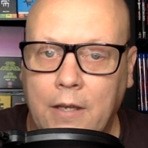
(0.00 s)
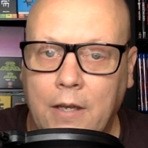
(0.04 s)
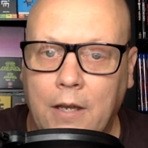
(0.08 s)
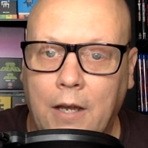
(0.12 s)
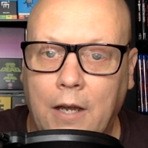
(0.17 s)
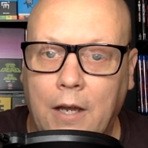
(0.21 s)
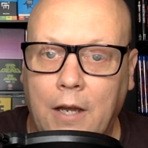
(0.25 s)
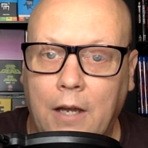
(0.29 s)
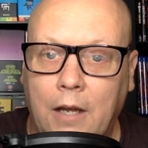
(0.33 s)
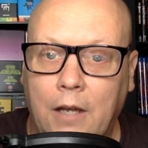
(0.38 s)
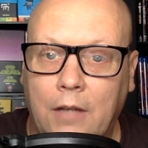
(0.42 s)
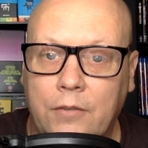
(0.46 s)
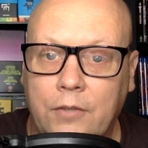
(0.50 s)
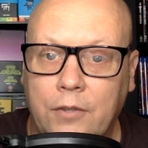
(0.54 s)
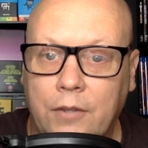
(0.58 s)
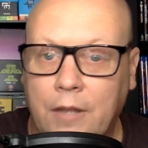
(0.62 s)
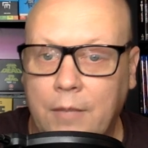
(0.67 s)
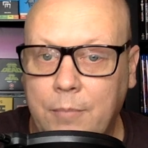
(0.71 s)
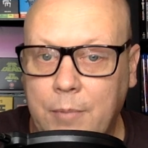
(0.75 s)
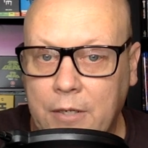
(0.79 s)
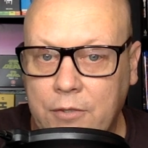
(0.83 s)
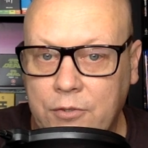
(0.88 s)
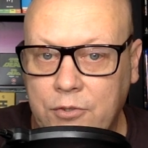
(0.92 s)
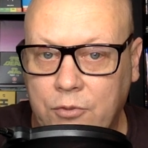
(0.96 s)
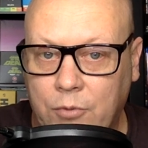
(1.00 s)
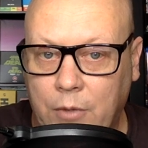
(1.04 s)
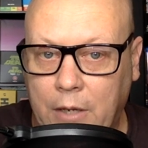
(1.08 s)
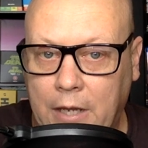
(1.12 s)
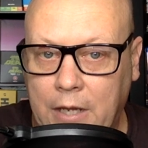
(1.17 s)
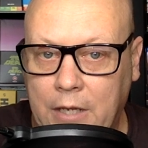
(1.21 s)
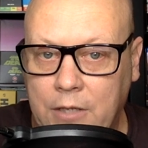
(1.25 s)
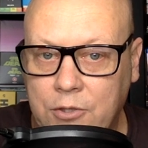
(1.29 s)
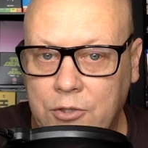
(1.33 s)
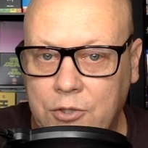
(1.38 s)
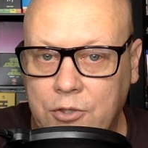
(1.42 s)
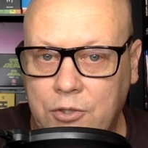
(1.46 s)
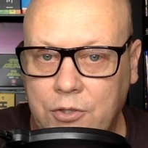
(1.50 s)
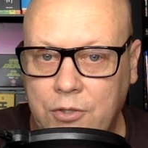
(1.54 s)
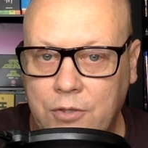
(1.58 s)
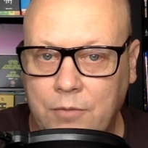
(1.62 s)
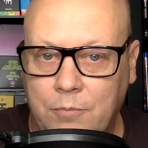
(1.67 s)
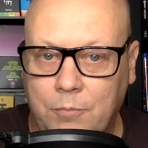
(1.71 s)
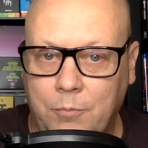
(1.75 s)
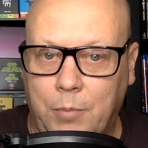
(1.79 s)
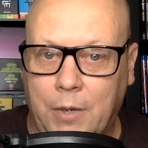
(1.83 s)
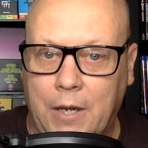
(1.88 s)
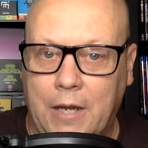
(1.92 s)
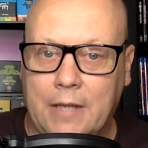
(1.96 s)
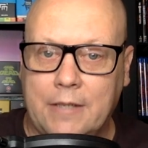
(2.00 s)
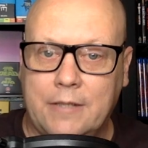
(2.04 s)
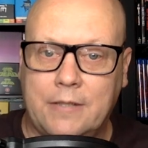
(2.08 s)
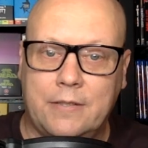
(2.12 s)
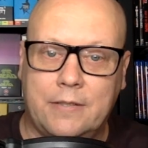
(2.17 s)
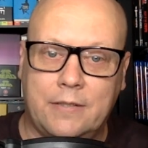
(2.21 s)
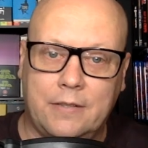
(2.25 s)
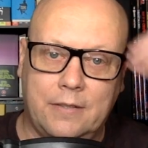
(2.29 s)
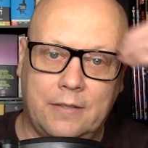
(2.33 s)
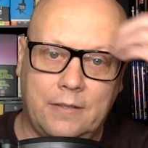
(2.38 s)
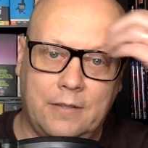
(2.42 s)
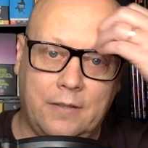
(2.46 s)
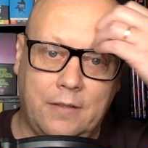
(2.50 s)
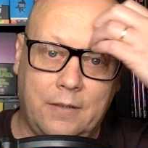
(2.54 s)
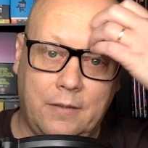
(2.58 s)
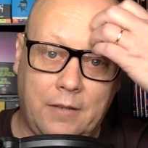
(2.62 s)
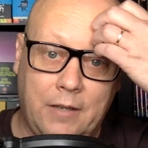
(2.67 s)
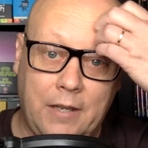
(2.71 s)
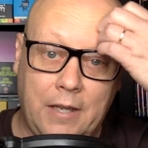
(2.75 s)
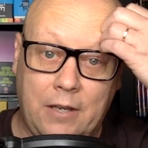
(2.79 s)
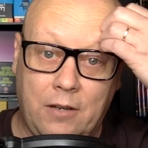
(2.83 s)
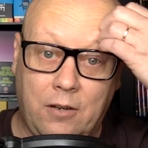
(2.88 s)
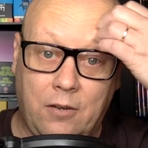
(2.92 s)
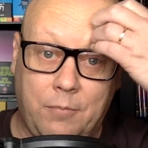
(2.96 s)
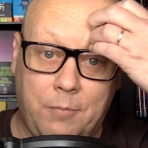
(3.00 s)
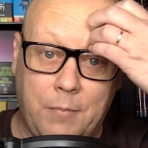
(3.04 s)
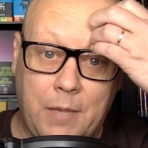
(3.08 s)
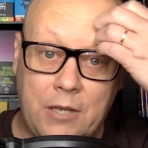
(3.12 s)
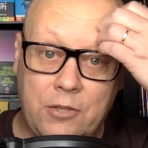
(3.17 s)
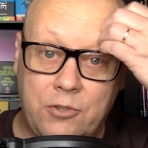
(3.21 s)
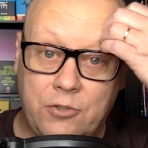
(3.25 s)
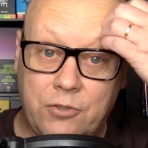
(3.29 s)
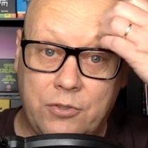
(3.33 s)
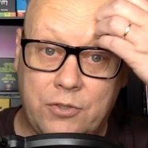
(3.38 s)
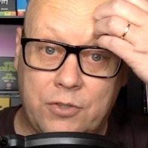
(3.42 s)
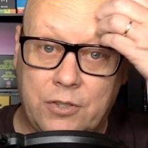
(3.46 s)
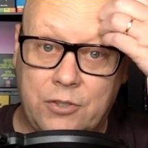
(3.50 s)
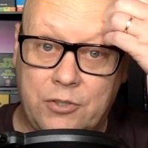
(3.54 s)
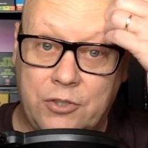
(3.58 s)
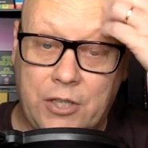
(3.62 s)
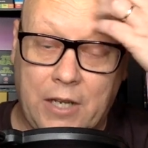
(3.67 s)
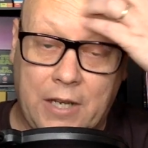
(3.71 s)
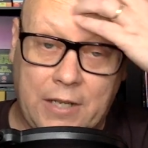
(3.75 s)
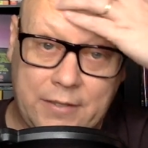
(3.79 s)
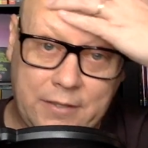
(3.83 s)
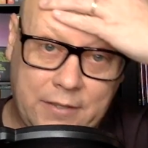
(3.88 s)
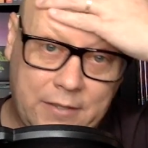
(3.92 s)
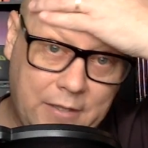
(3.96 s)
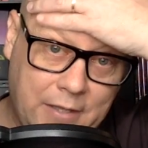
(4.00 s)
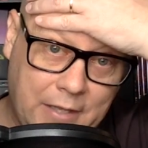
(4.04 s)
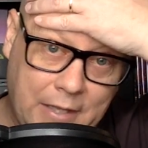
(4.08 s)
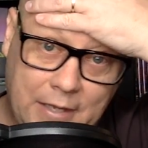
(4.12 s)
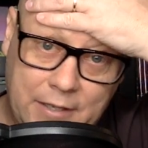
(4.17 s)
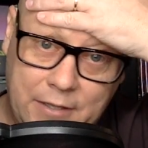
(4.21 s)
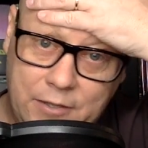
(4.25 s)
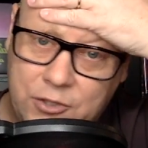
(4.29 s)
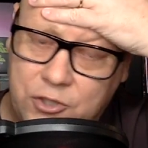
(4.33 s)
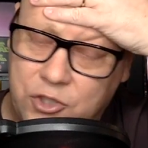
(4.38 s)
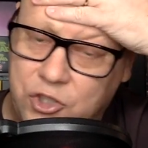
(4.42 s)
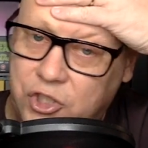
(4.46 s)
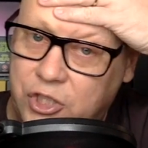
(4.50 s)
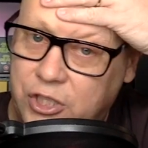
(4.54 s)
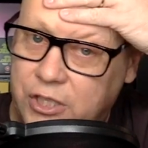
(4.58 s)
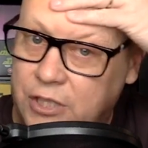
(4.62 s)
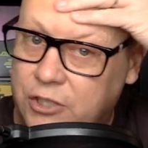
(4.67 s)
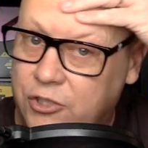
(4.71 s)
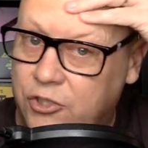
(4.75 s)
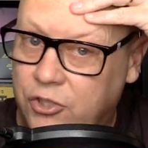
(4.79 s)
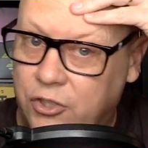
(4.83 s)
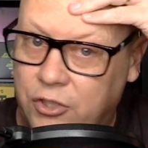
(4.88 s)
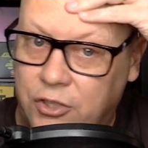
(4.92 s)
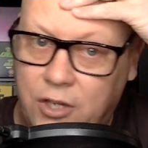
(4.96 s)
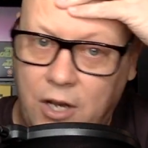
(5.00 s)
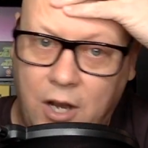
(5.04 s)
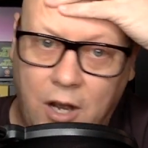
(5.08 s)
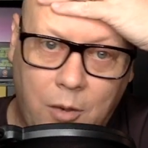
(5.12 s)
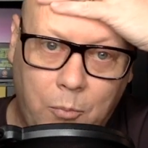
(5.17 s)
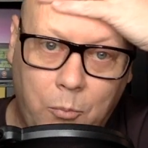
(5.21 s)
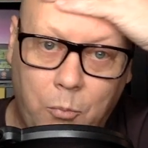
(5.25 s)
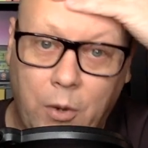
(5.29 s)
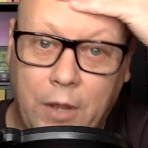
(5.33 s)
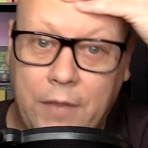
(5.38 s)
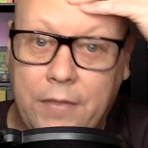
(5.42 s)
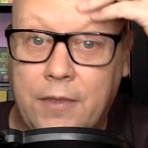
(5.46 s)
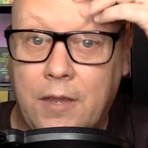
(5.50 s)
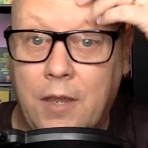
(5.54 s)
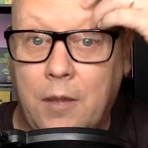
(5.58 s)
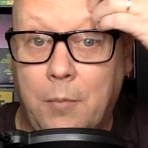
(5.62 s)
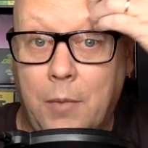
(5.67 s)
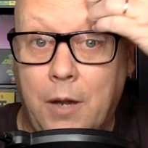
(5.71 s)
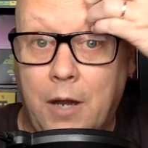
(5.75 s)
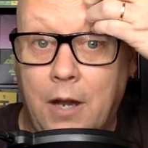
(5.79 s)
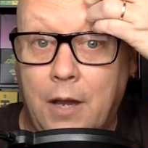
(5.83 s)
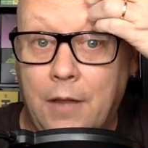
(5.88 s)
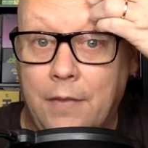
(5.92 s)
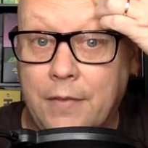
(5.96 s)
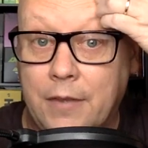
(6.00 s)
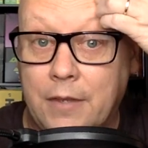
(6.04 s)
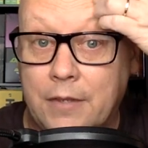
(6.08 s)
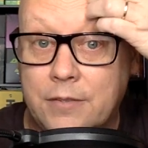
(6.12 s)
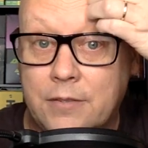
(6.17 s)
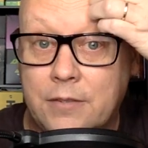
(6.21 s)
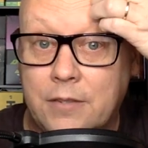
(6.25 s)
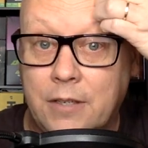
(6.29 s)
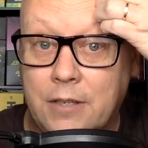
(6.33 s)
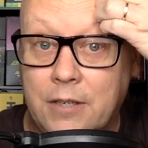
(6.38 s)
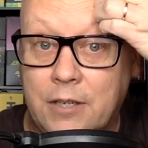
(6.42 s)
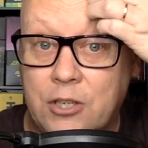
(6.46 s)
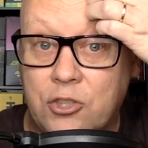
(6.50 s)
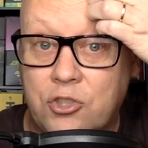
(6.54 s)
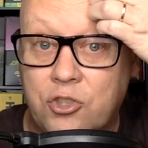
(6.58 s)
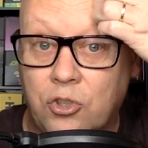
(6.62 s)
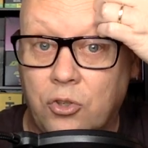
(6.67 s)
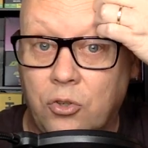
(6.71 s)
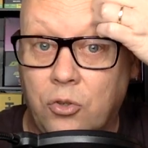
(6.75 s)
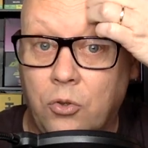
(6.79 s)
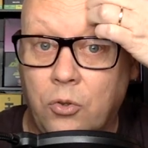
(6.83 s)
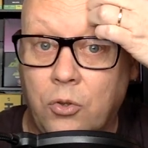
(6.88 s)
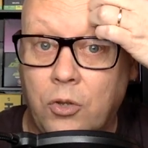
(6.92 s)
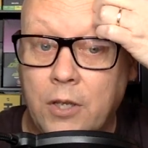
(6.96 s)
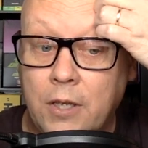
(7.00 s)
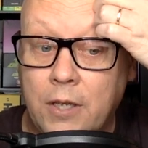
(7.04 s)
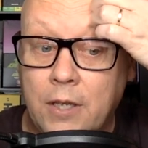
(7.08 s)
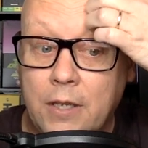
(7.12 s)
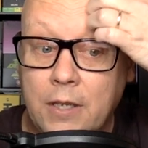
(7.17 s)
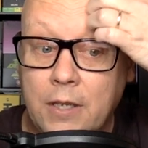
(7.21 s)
Uh, so they've been estranged, but Adolphe Menjou suggests that she should come with him on this initial.